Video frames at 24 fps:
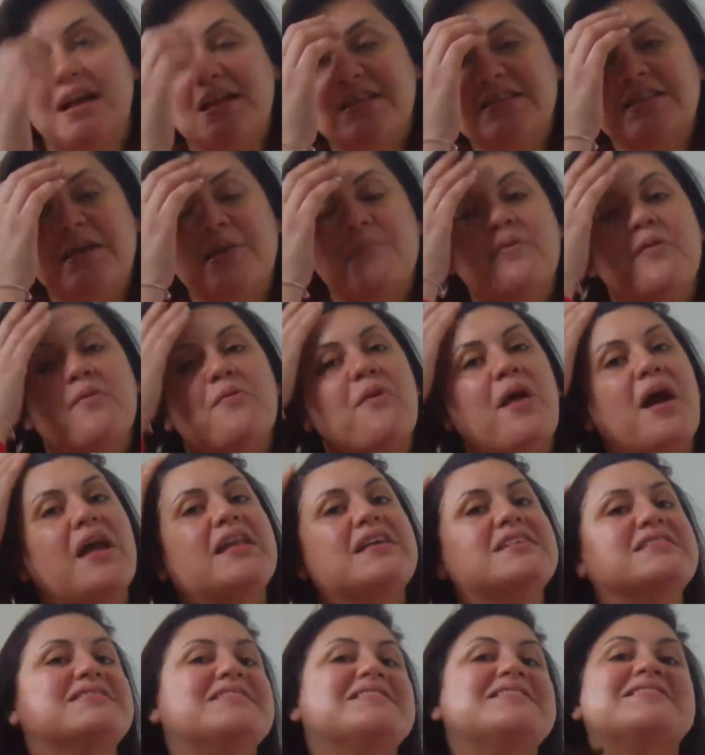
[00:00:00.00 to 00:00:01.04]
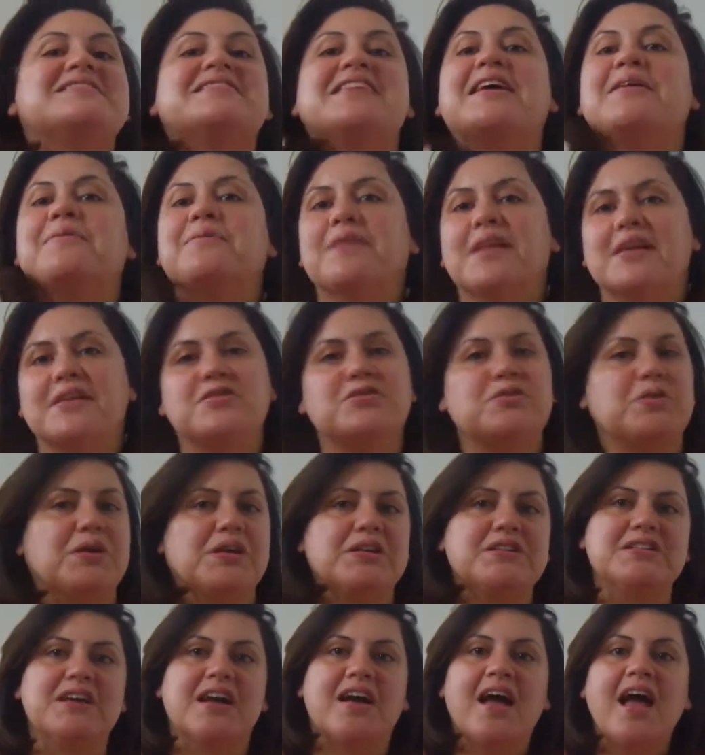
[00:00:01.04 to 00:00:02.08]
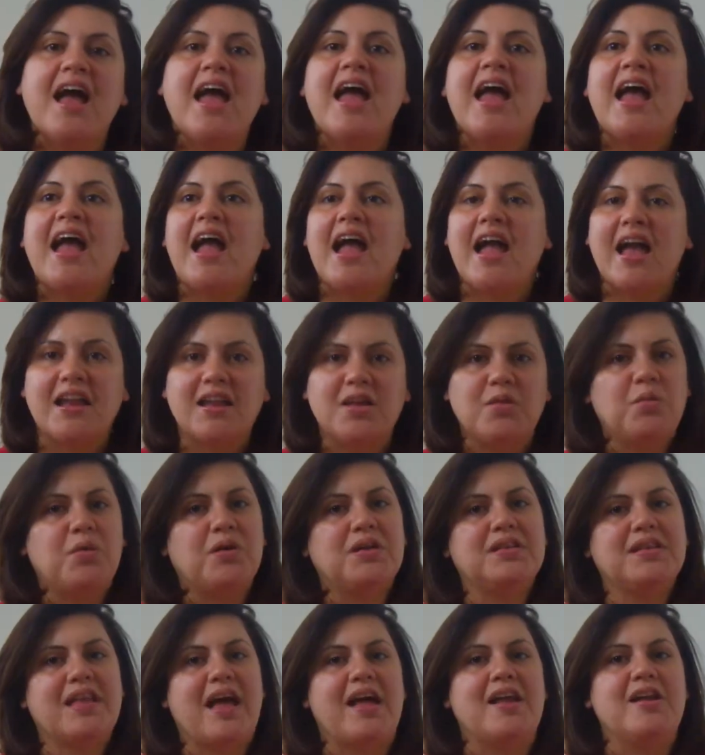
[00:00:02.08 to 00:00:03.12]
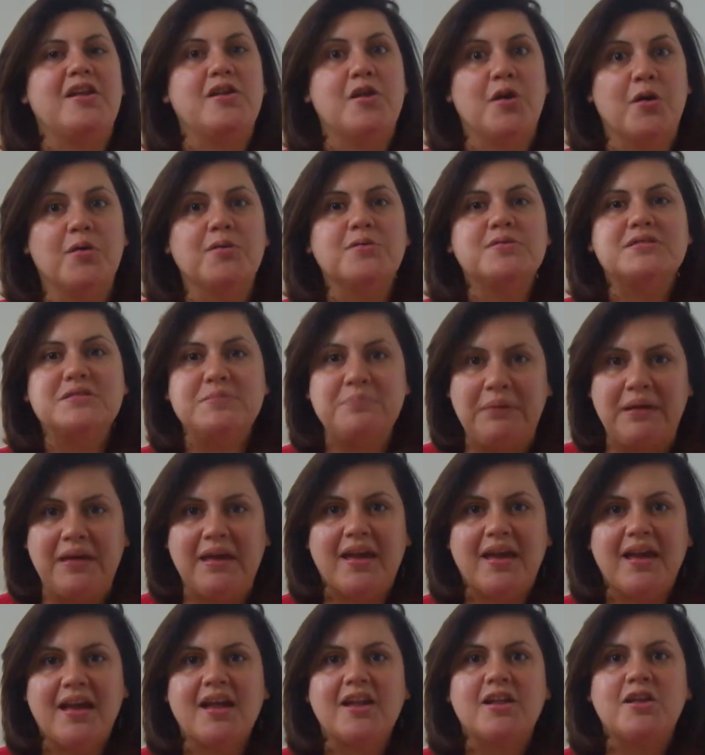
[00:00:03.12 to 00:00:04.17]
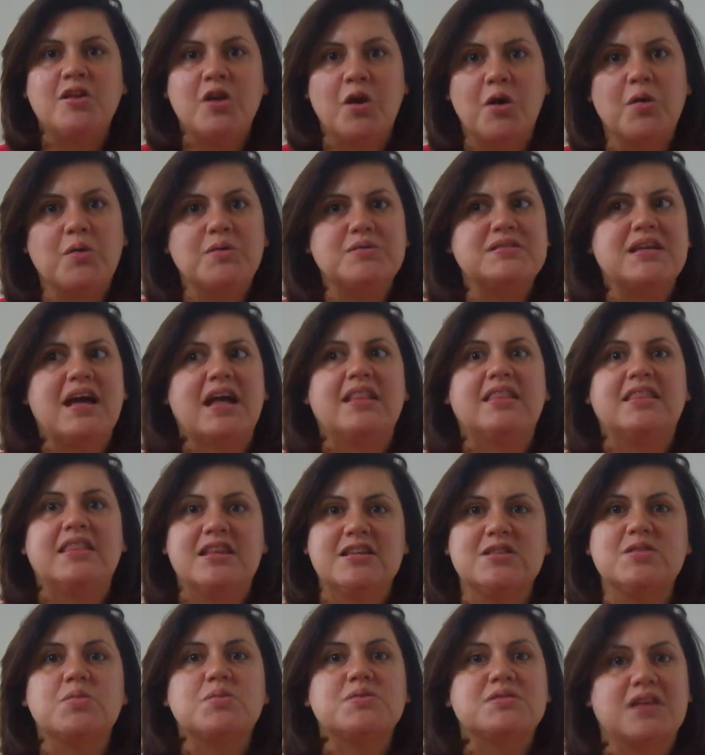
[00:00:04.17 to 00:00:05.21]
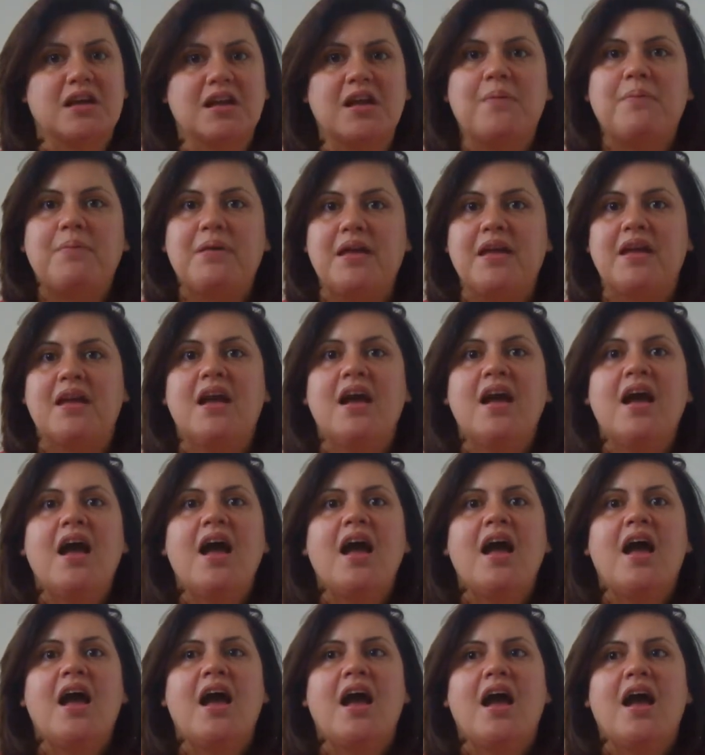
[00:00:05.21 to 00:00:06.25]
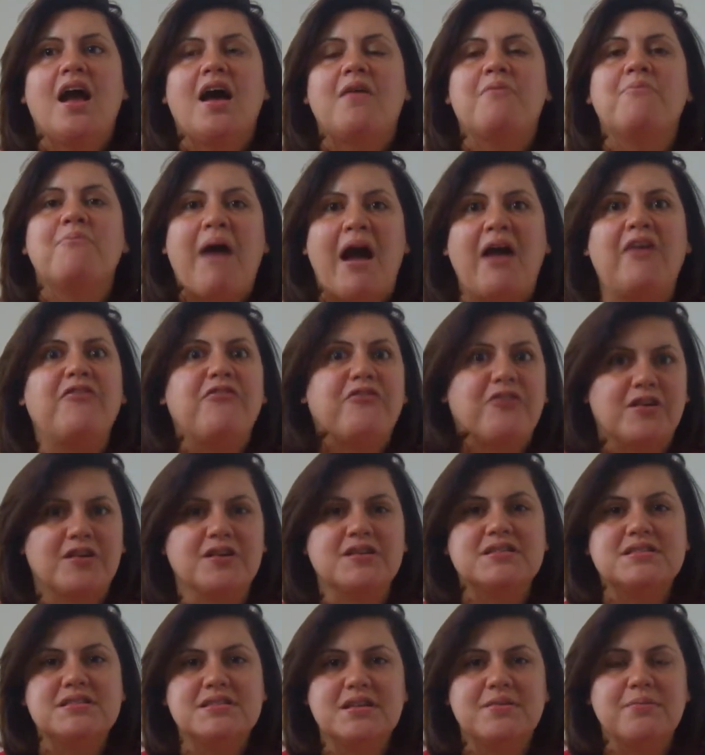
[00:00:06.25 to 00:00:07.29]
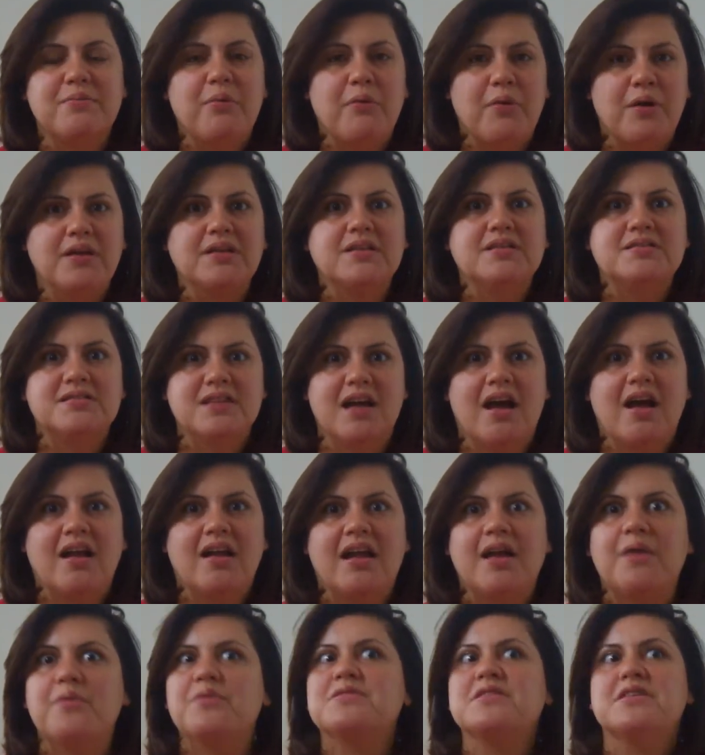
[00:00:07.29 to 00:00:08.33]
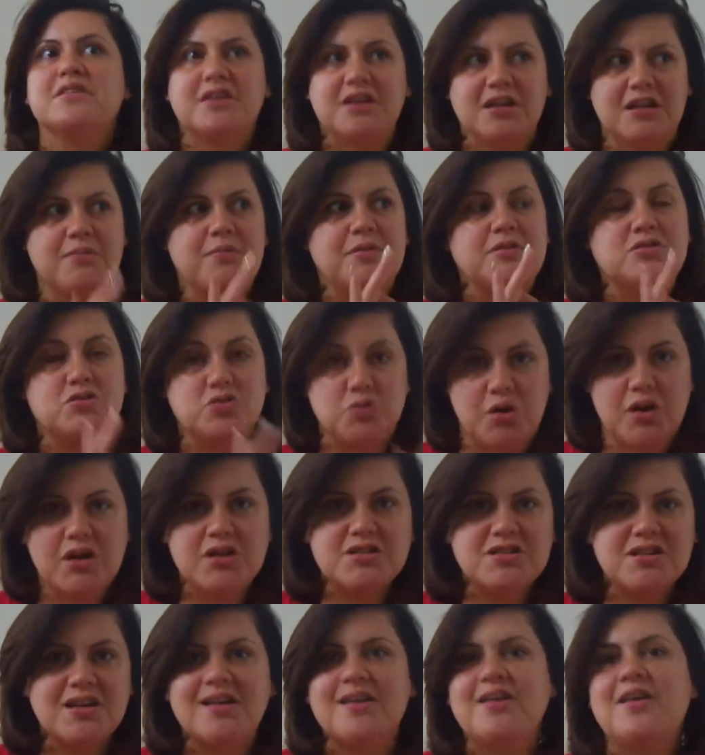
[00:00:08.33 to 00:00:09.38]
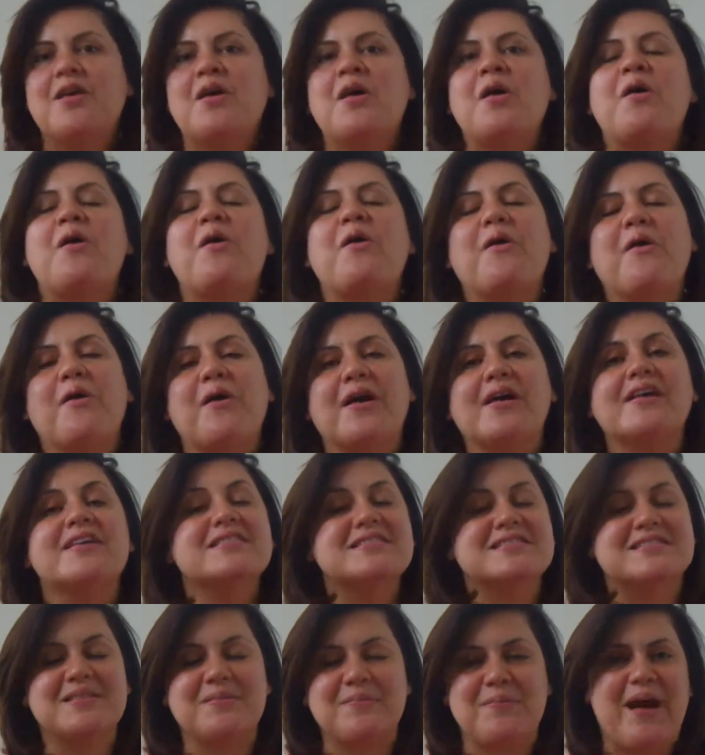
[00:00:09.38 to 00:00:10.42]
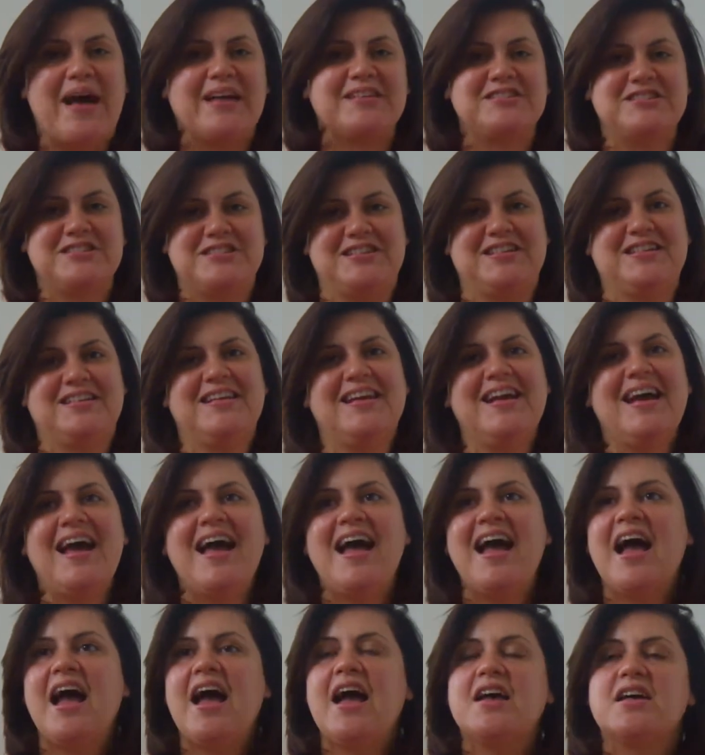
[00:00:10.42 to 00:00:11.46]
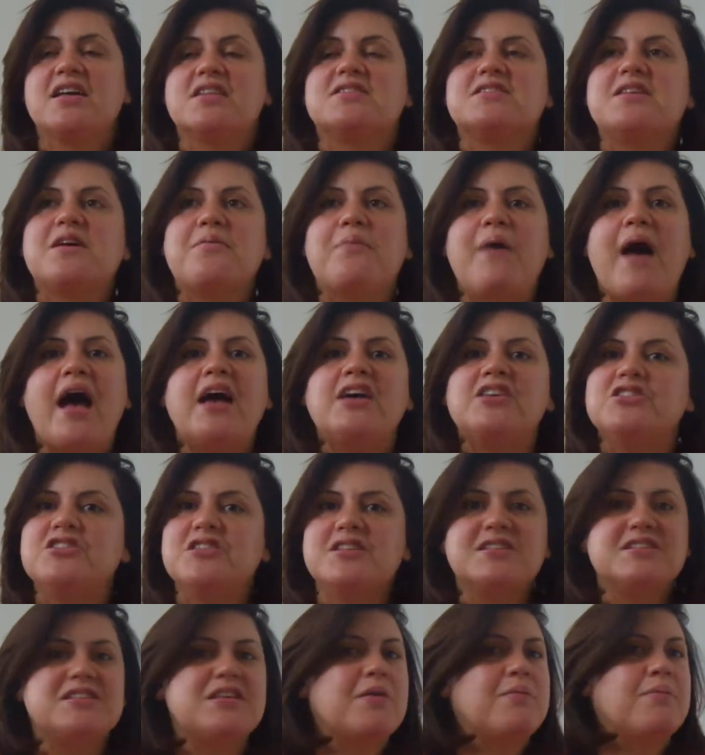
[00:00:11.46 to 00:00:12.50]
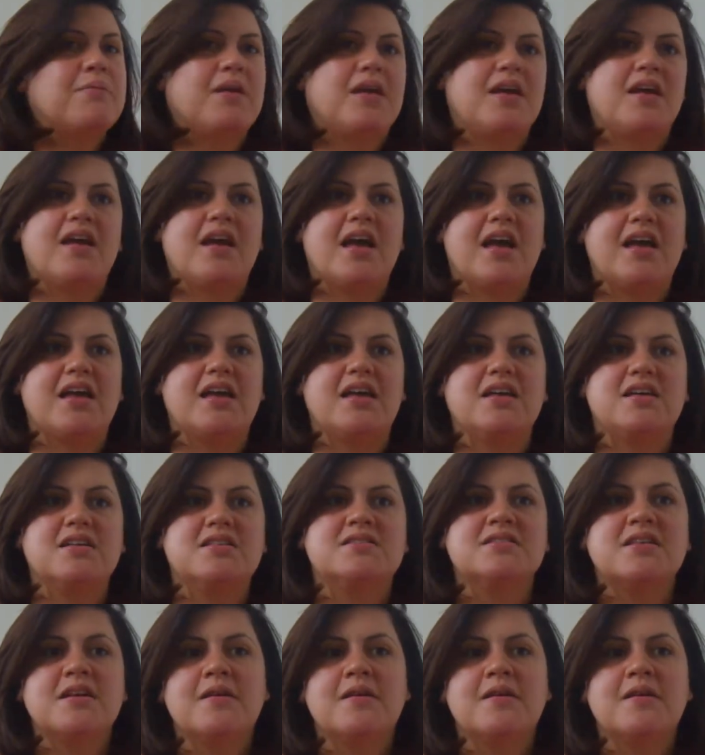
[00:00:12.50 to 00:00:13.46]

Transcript: number one is the same like Georgia. Anyone that knows me knows that this was going to be my firstborn son. It was either going to be Georgia or Sebastian. Sebastian to me is